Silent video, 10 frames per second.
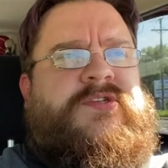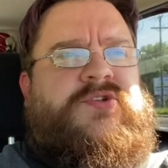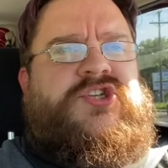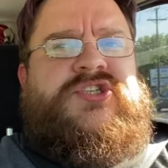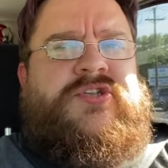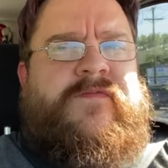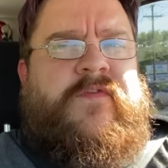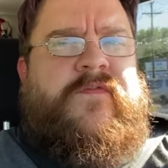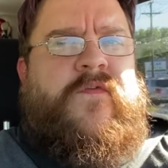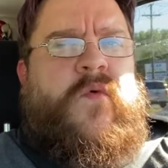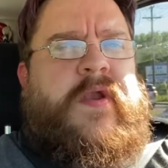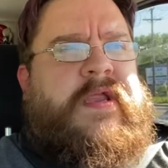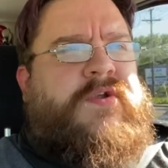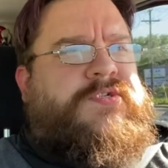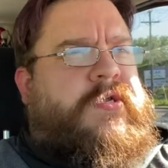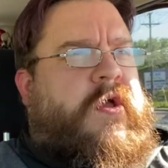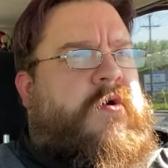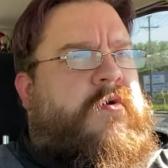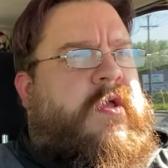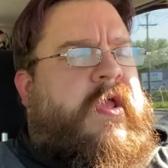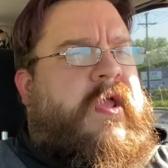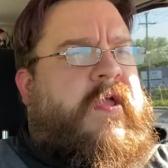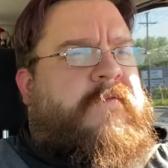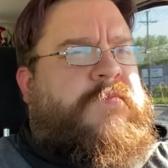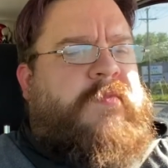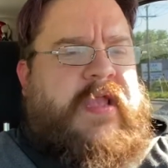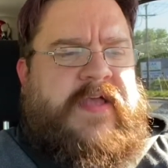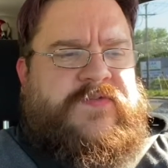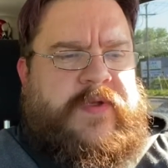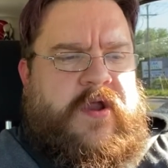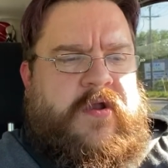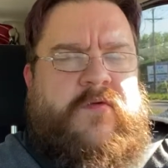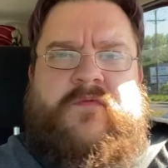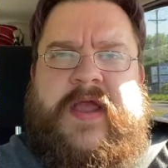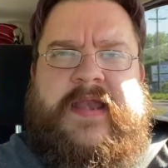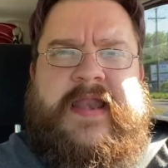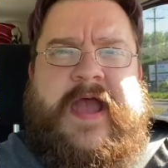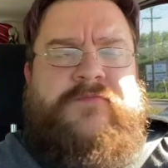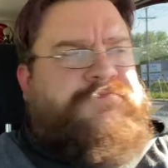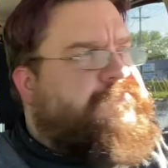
just over four years ago, as we are right now.